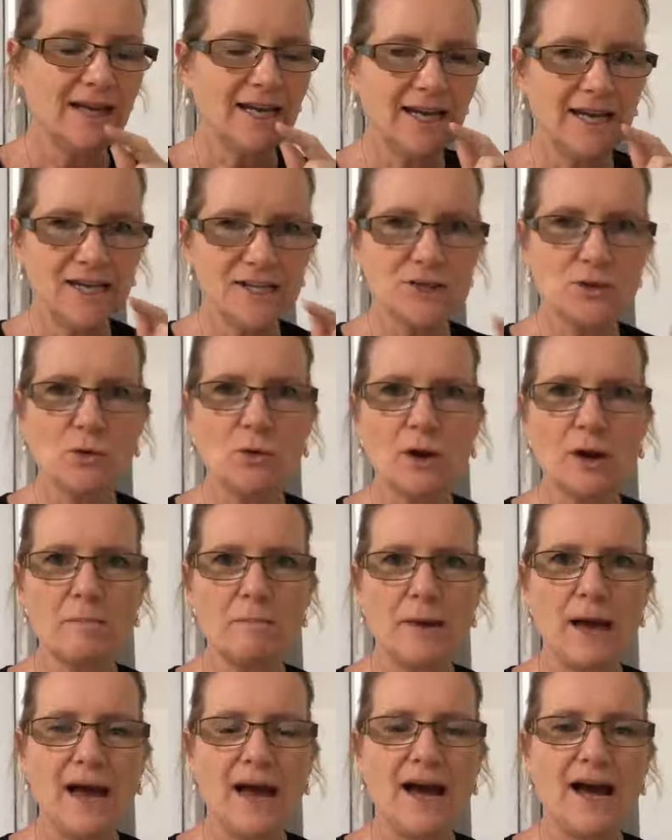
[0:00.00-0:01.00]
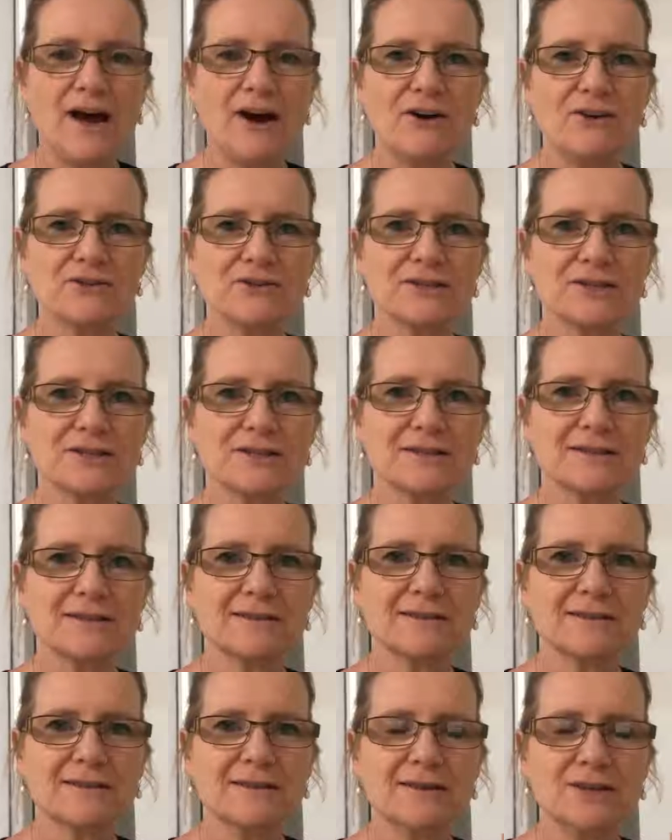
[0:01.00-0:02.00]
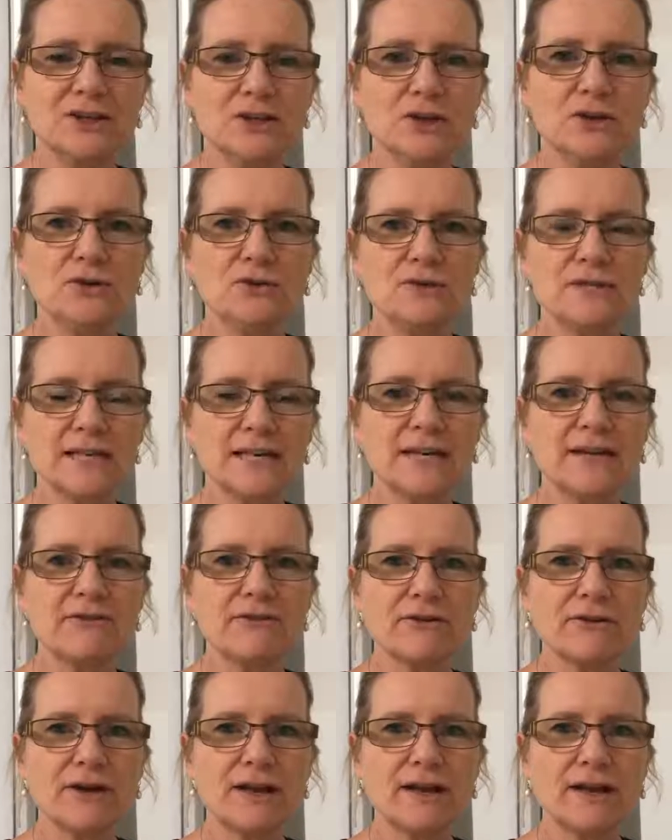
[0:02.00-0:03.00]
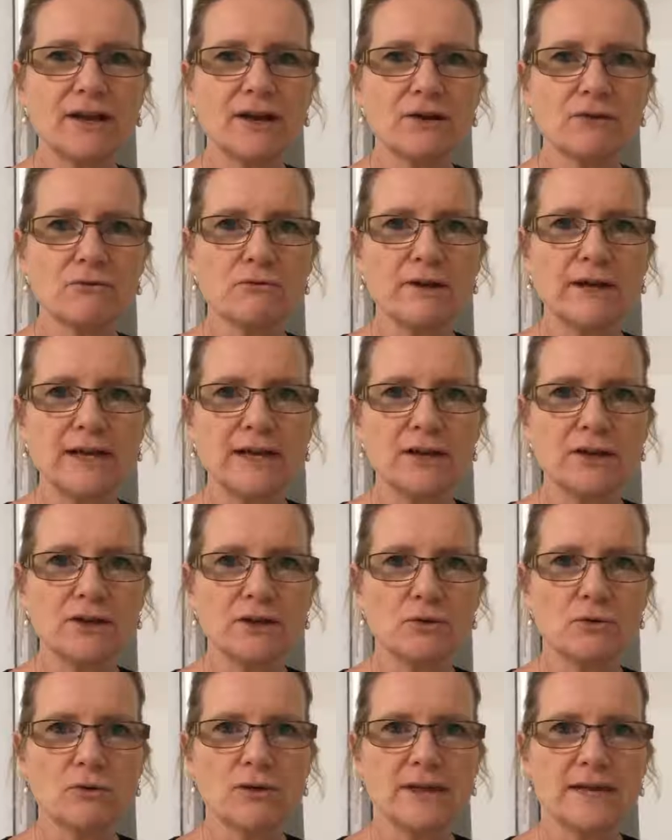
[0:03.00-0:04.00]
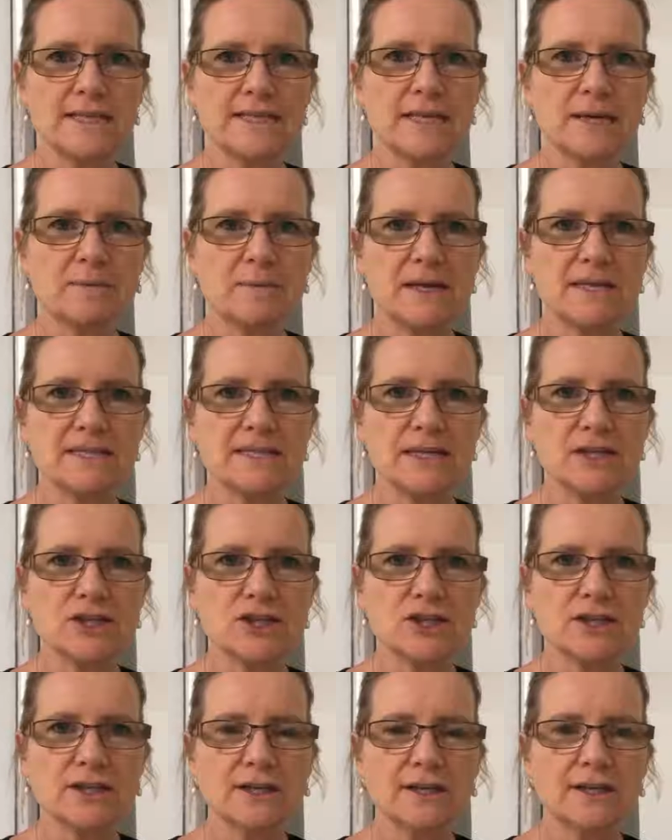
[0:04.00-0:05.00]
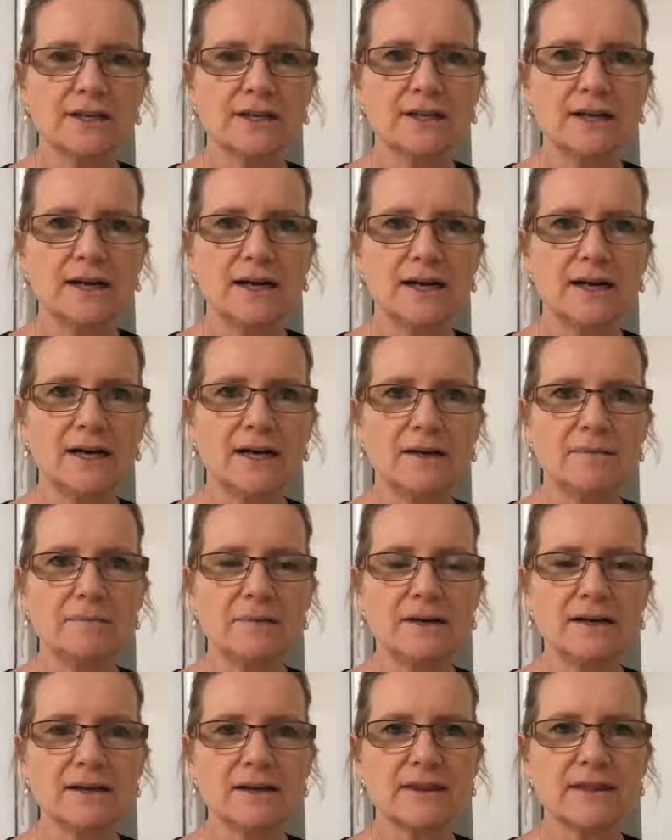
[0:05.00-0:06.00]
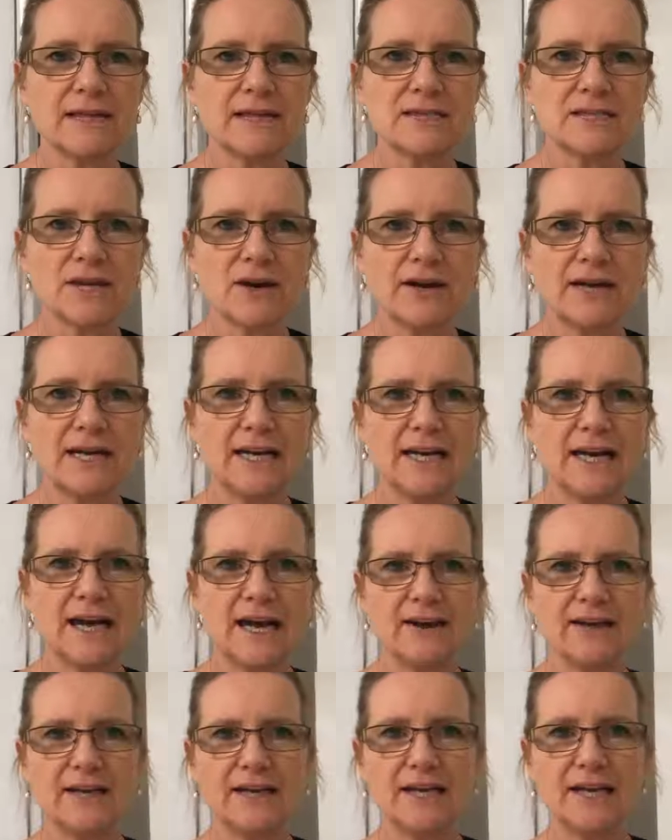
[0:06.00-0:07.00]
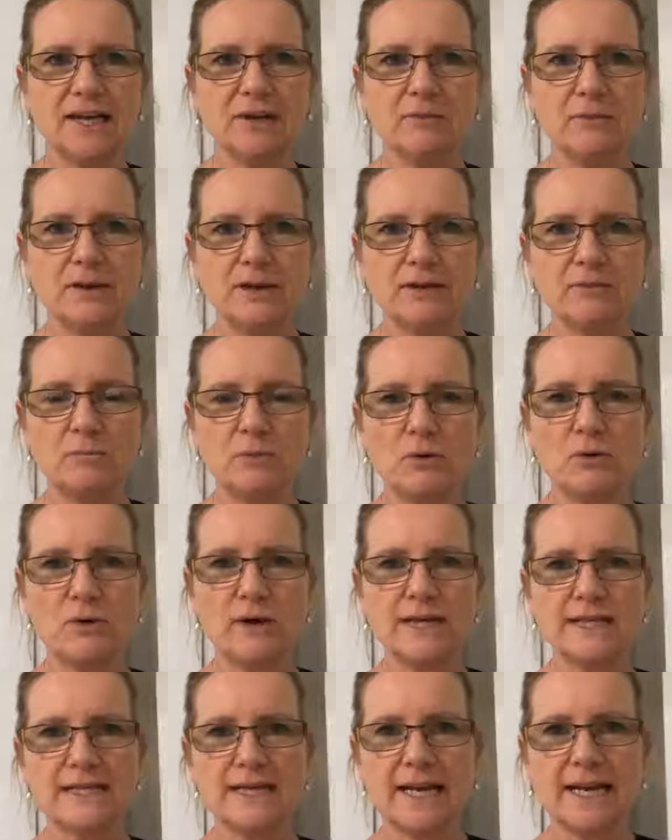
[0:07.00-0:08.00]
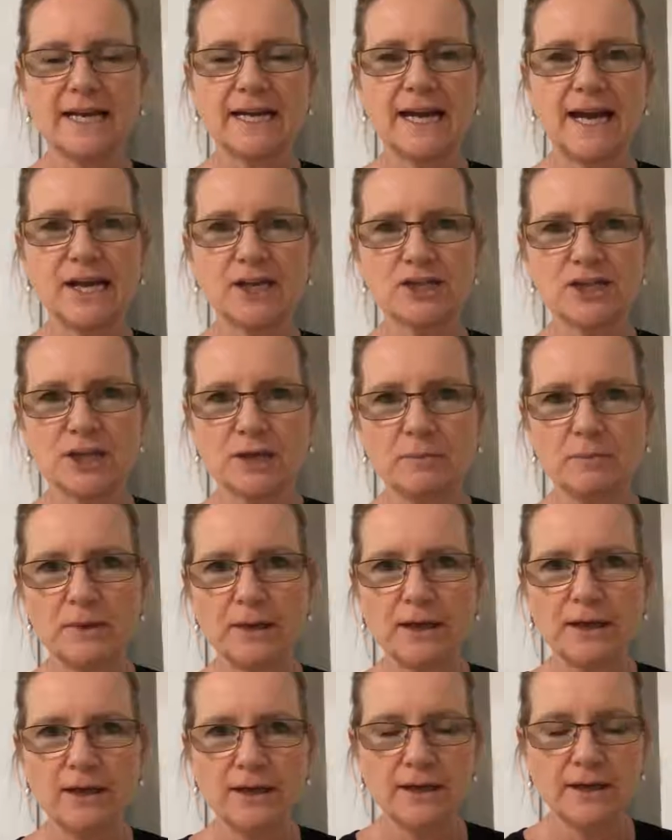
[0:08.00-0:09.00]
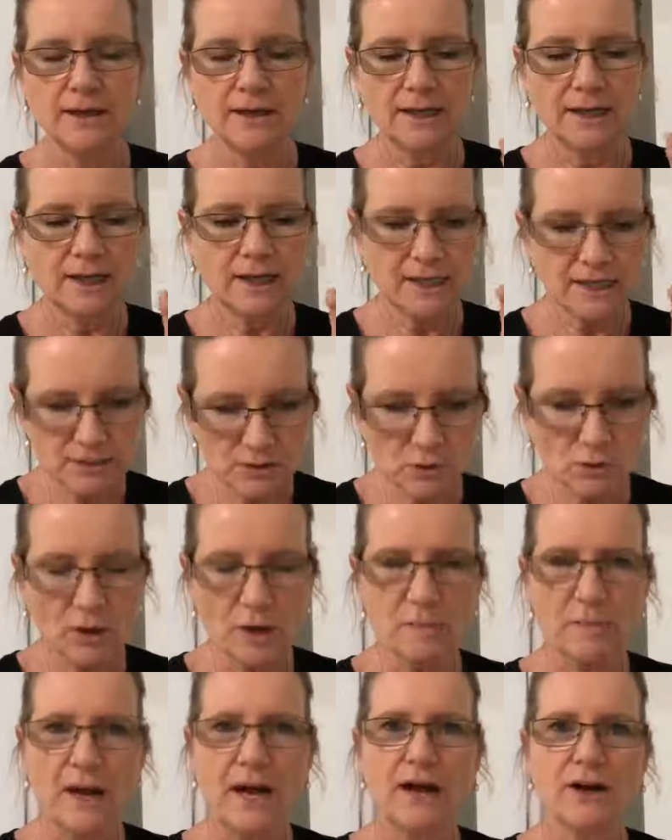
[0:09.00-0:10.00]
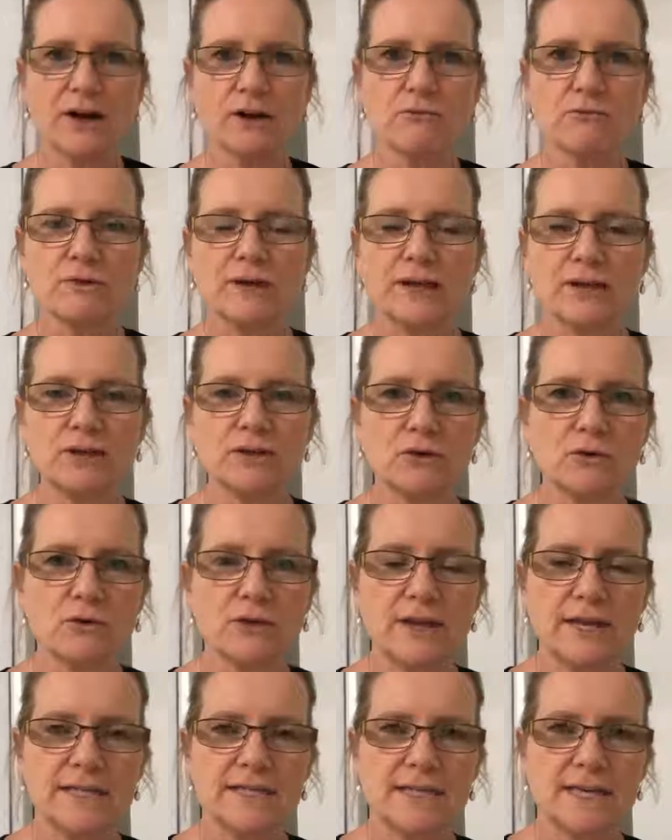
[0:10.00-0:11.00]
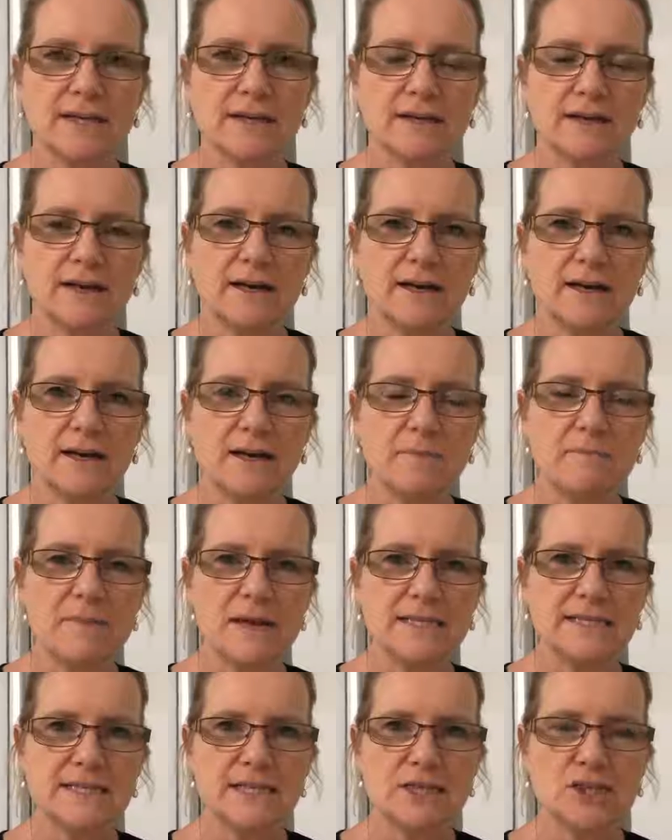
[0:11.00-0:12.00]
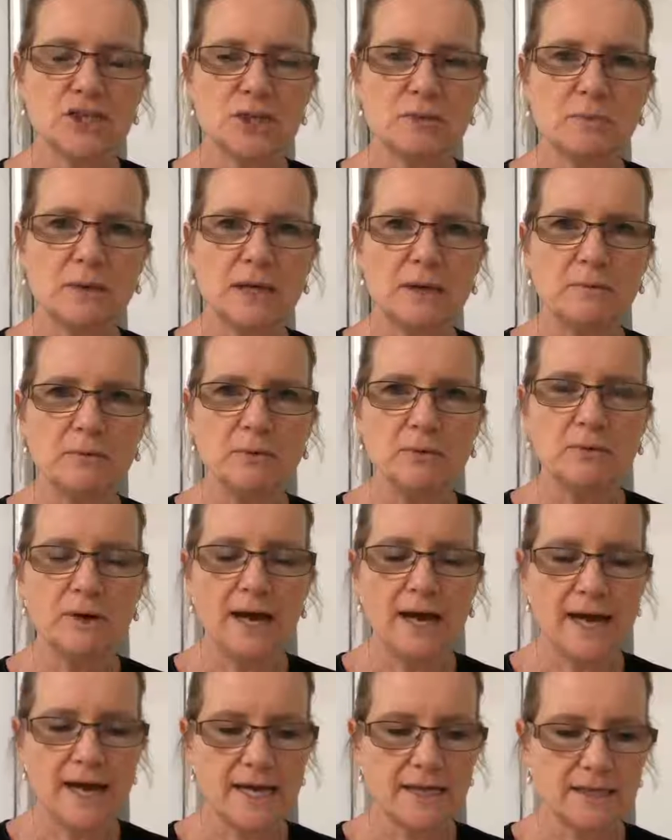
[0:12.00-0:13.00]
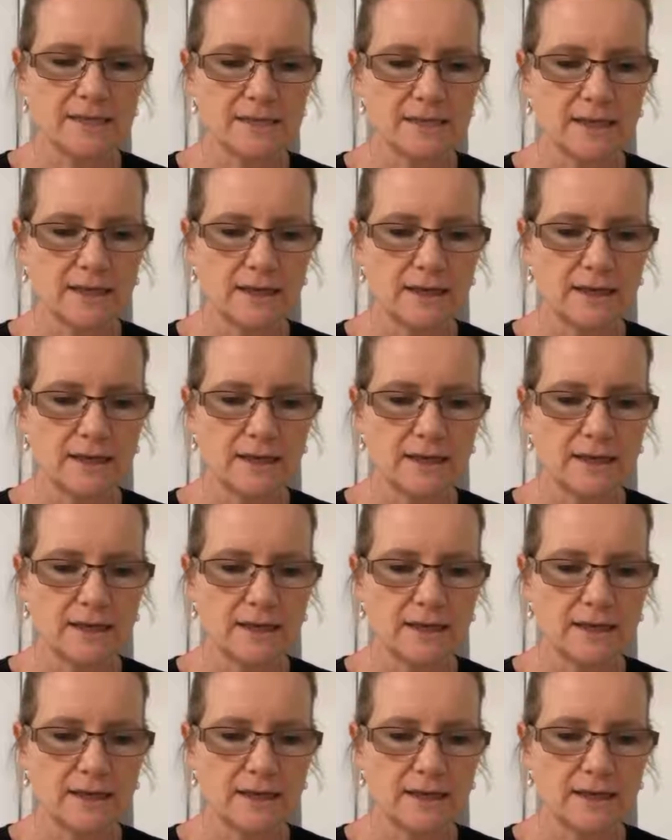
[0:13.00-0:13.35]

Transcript: It is all about you delivering a real and authentic message I think it's going in and out here with poor internet connection, but it is all about a real and authentic message to people, and